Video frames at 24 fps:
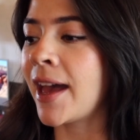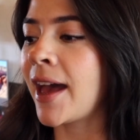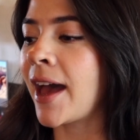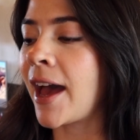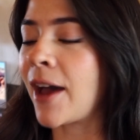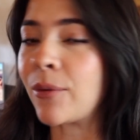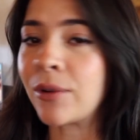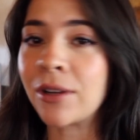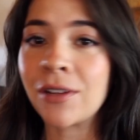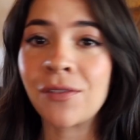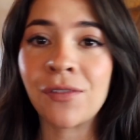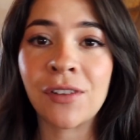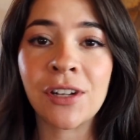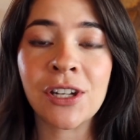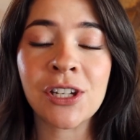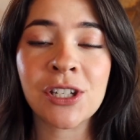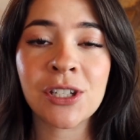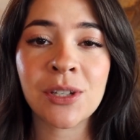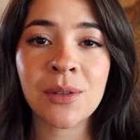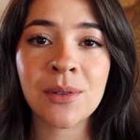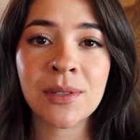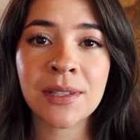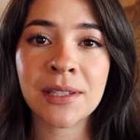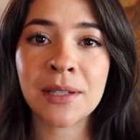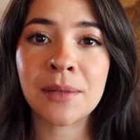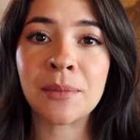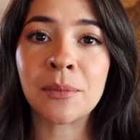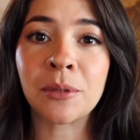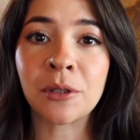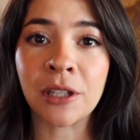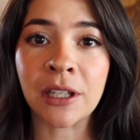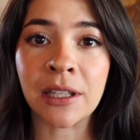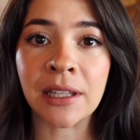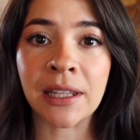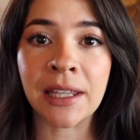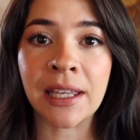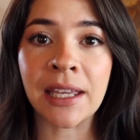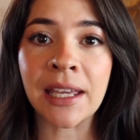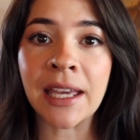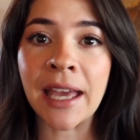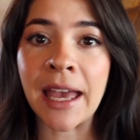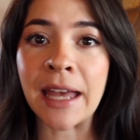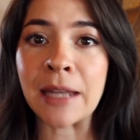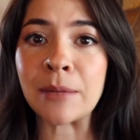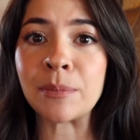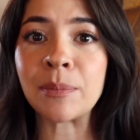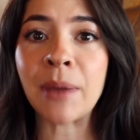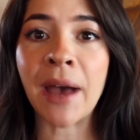I want to finish those completely
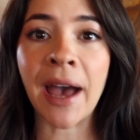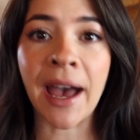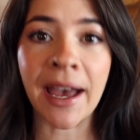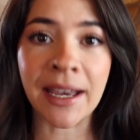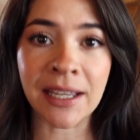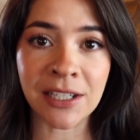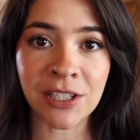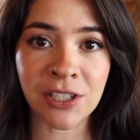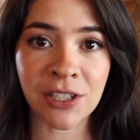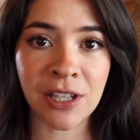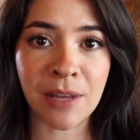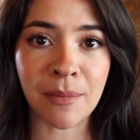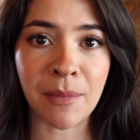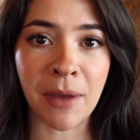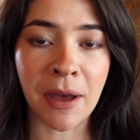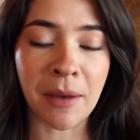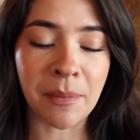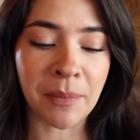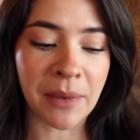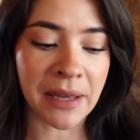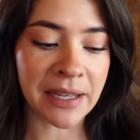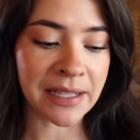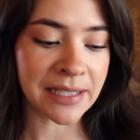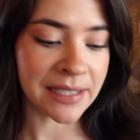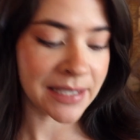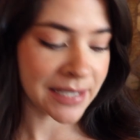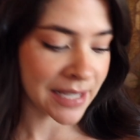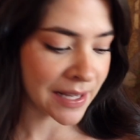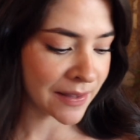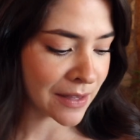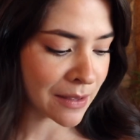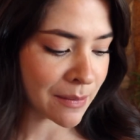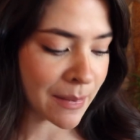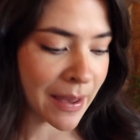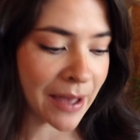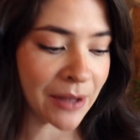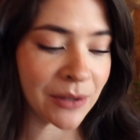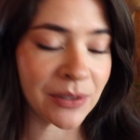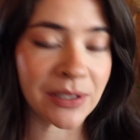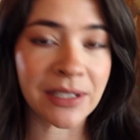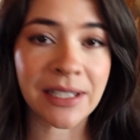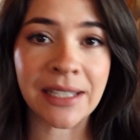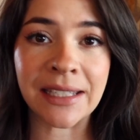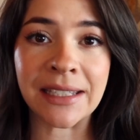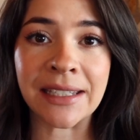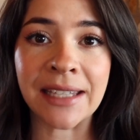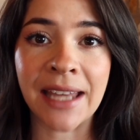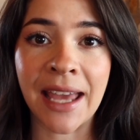and package them up and send them out
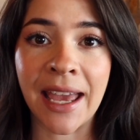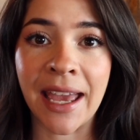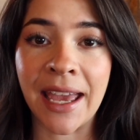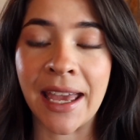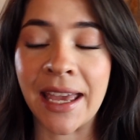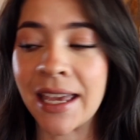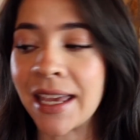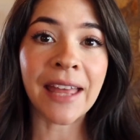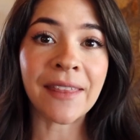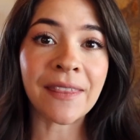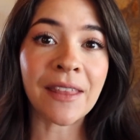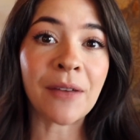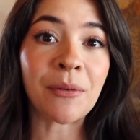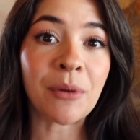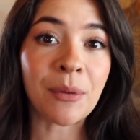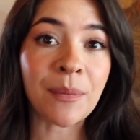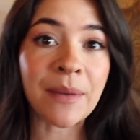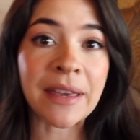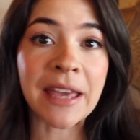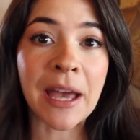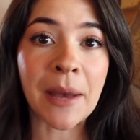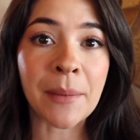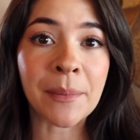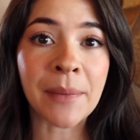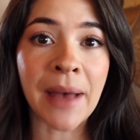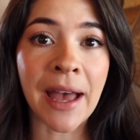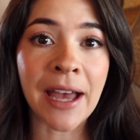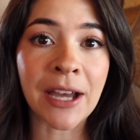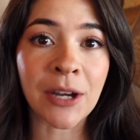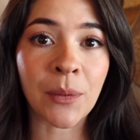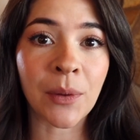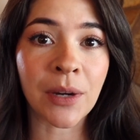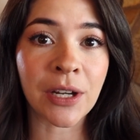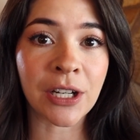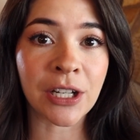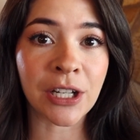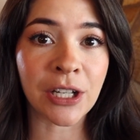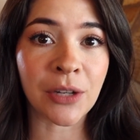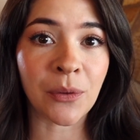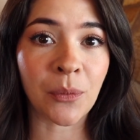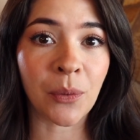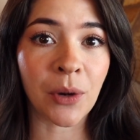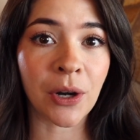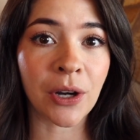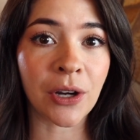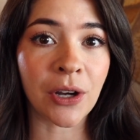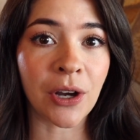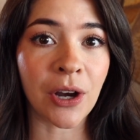today. And then when we come back, we're going to
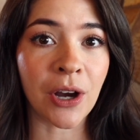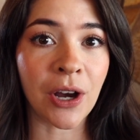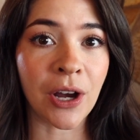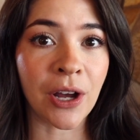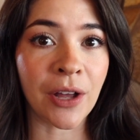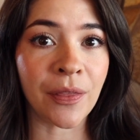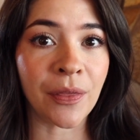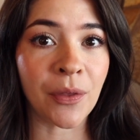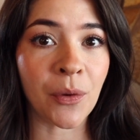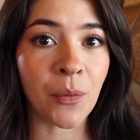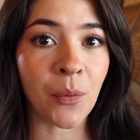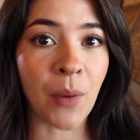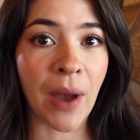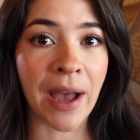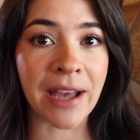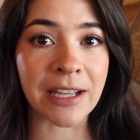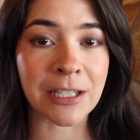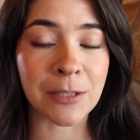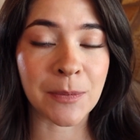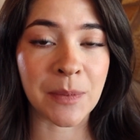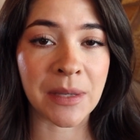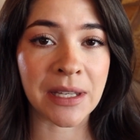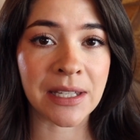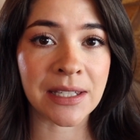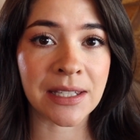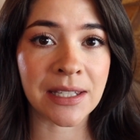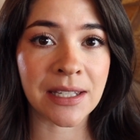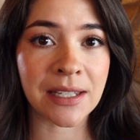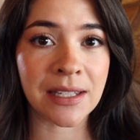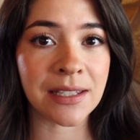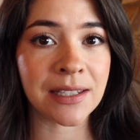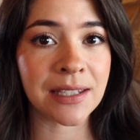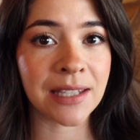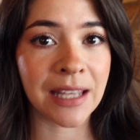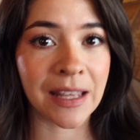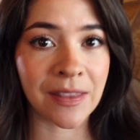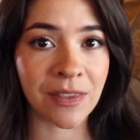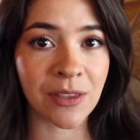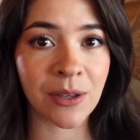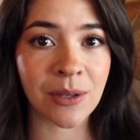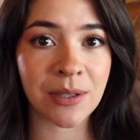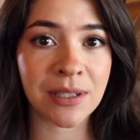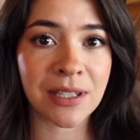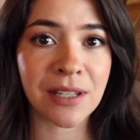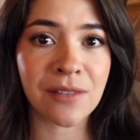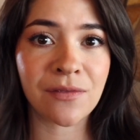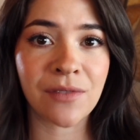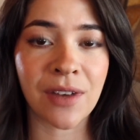work on the wax pieces, get
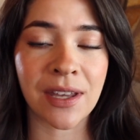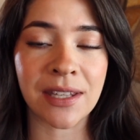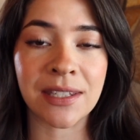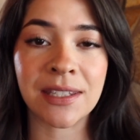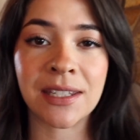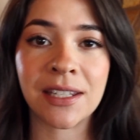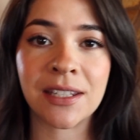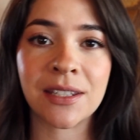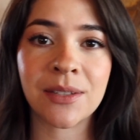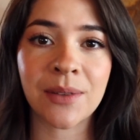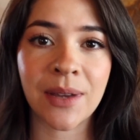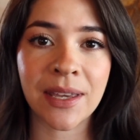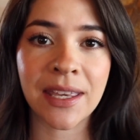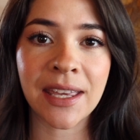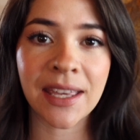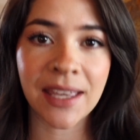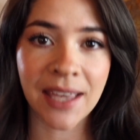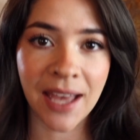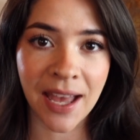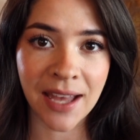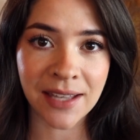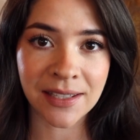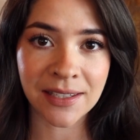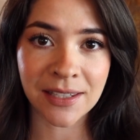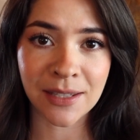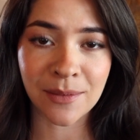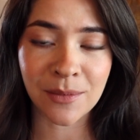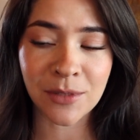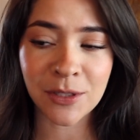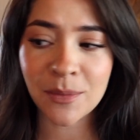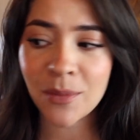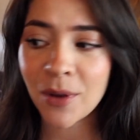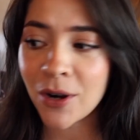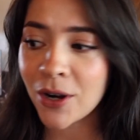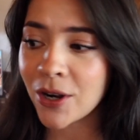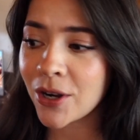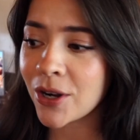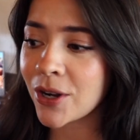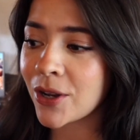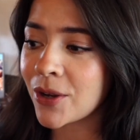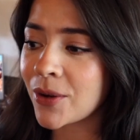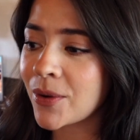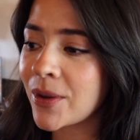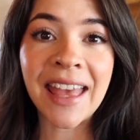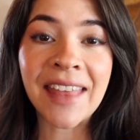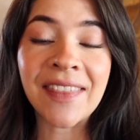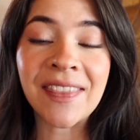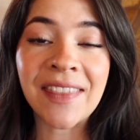those invested so I can cast them
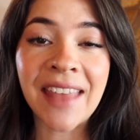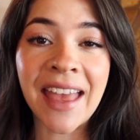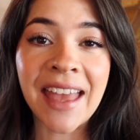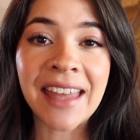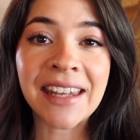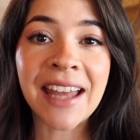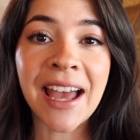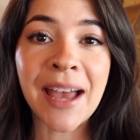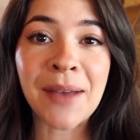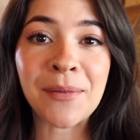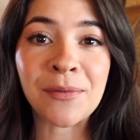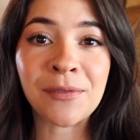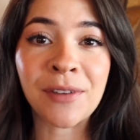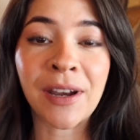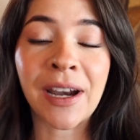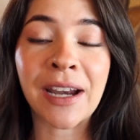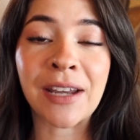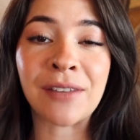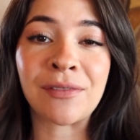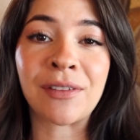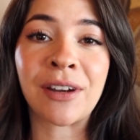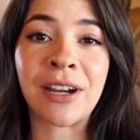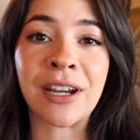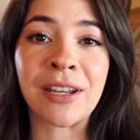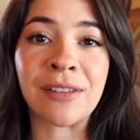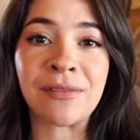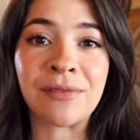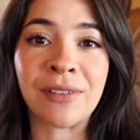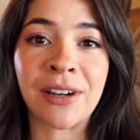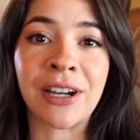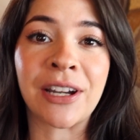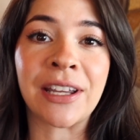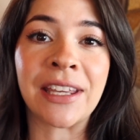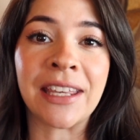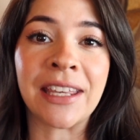tomorrow. And then I'm very, very, very